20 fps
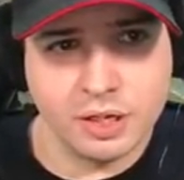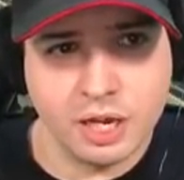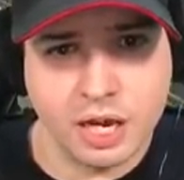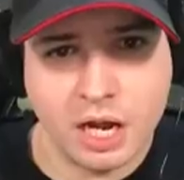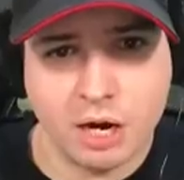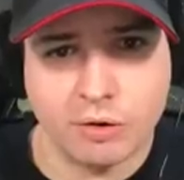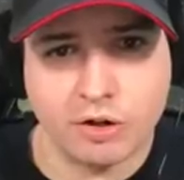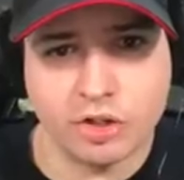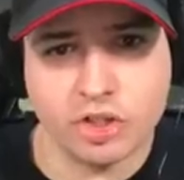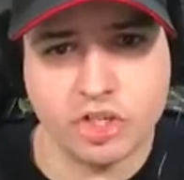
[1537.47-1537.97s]

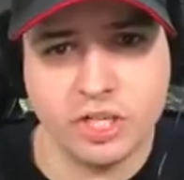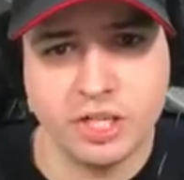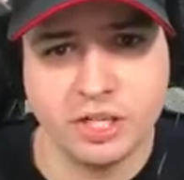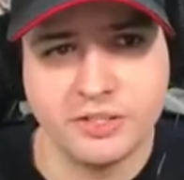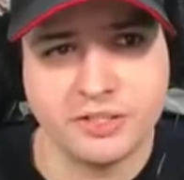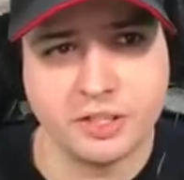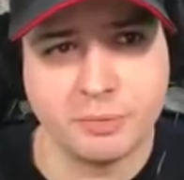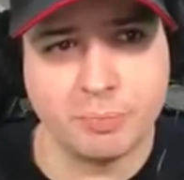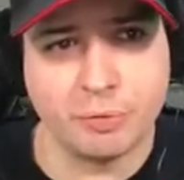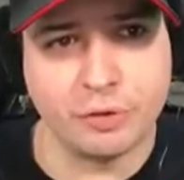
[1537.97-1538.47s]
Our
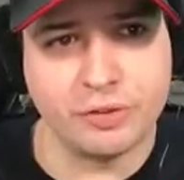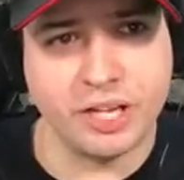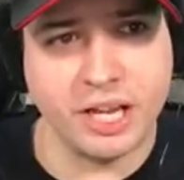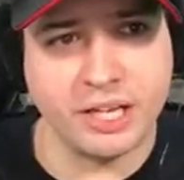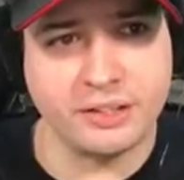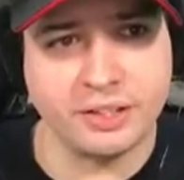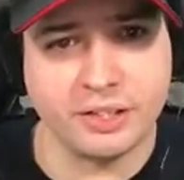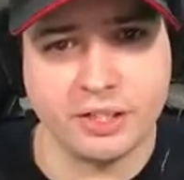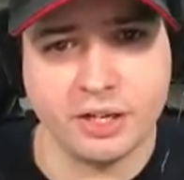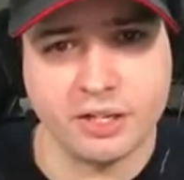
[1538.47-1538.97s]
shields are
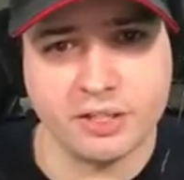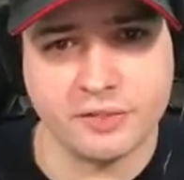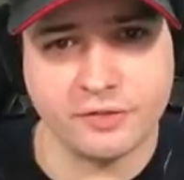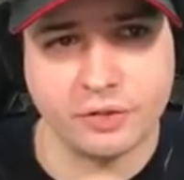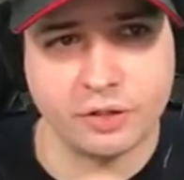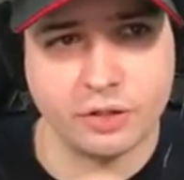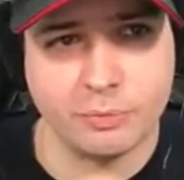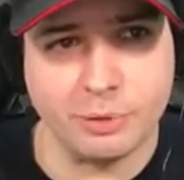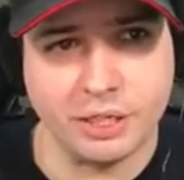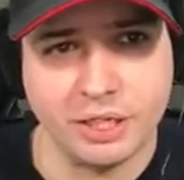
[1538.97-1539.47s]
protecting us
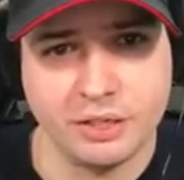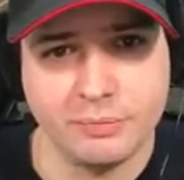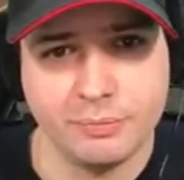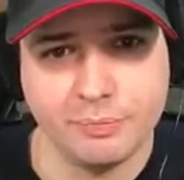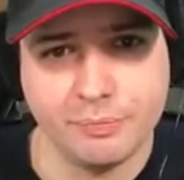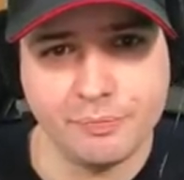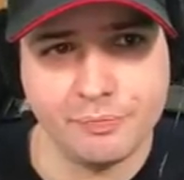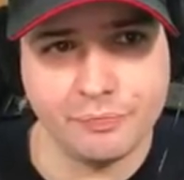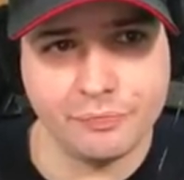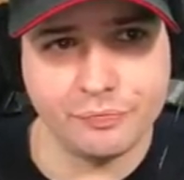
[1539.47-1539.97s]
for a bit.
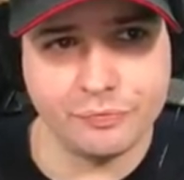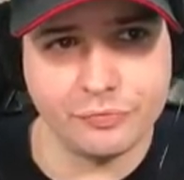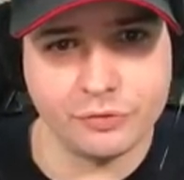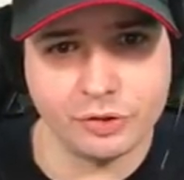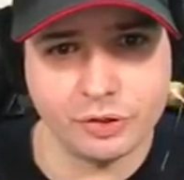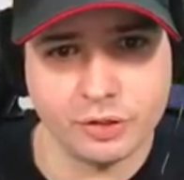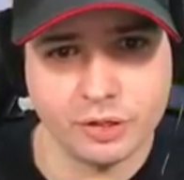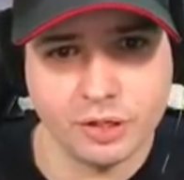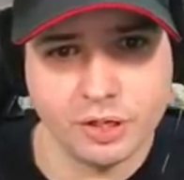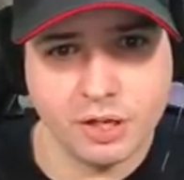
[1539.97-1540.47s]

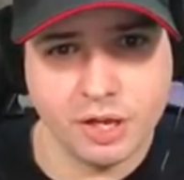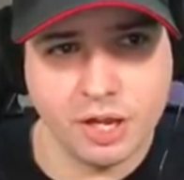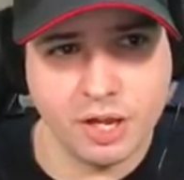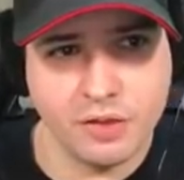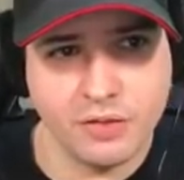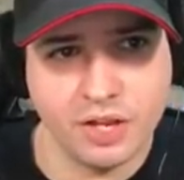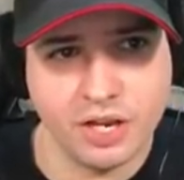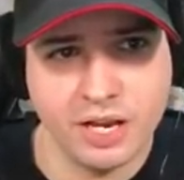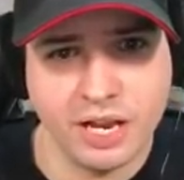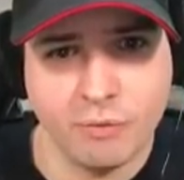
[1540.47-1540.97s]

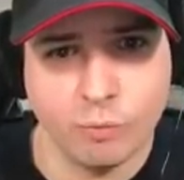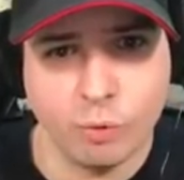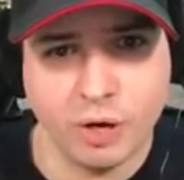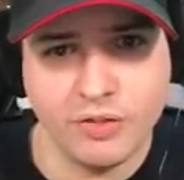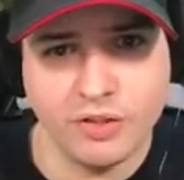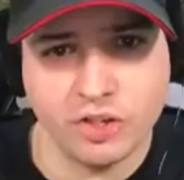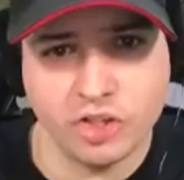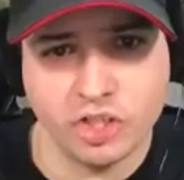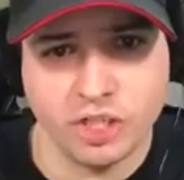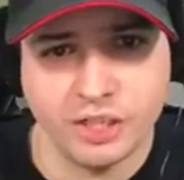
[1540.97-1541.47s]
And then
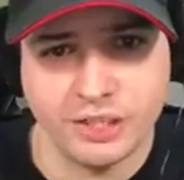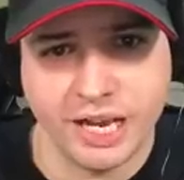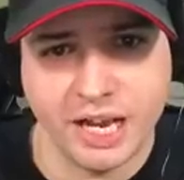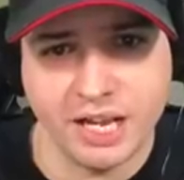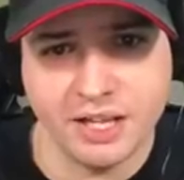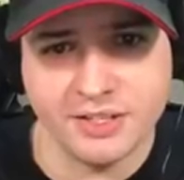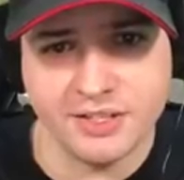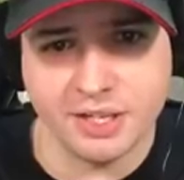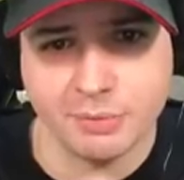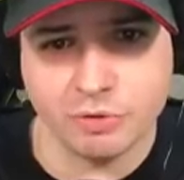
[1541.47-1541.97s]
when the shield
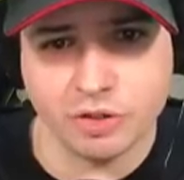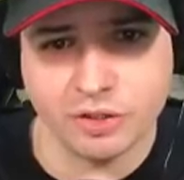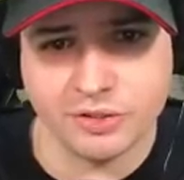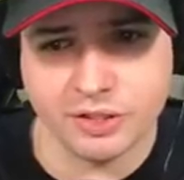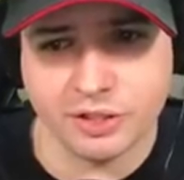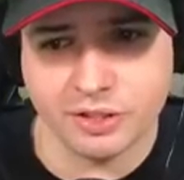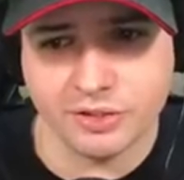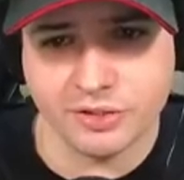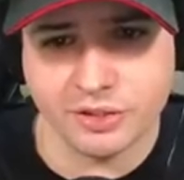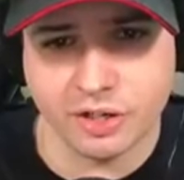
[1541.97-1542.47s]
ends, I'm
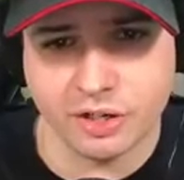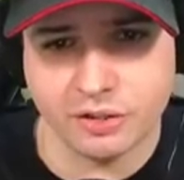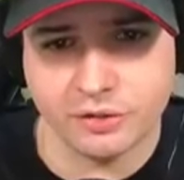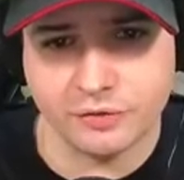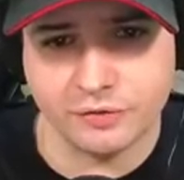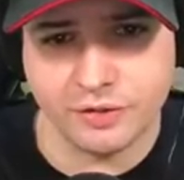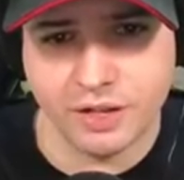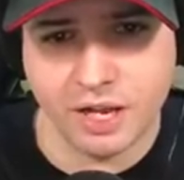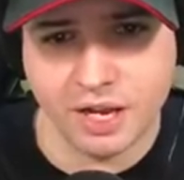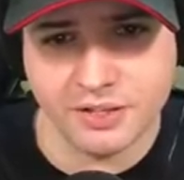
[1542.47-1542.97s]
just gonna start to
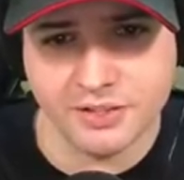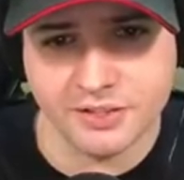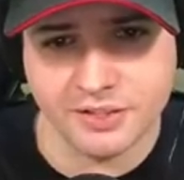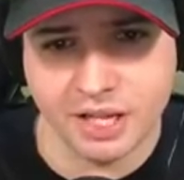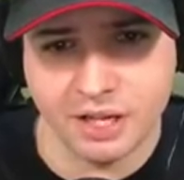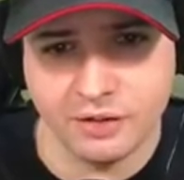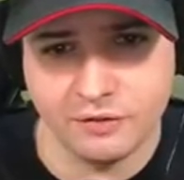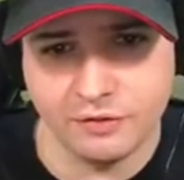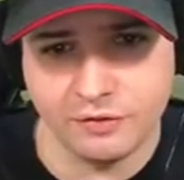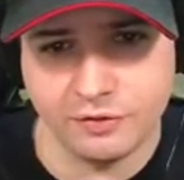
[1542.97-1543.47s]
fly
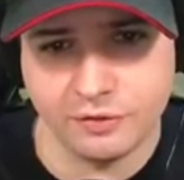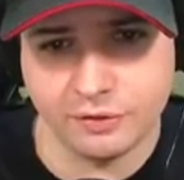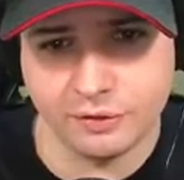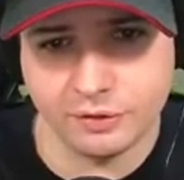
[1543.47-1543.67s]
stealth.